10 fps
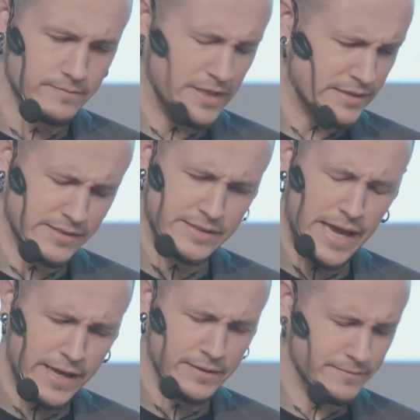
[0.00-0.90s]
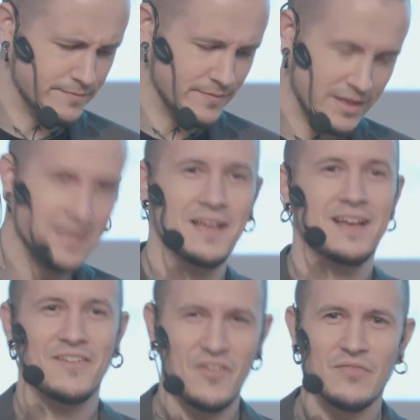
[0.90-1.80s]
doesn't say.
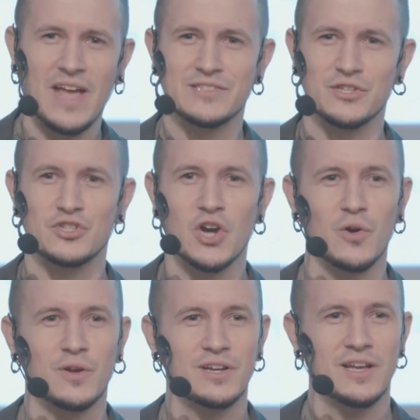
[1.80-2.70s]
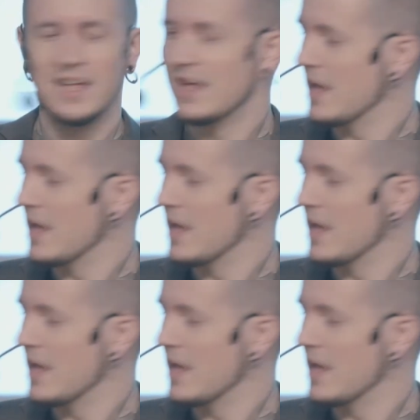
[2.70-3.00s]
And that's the joke.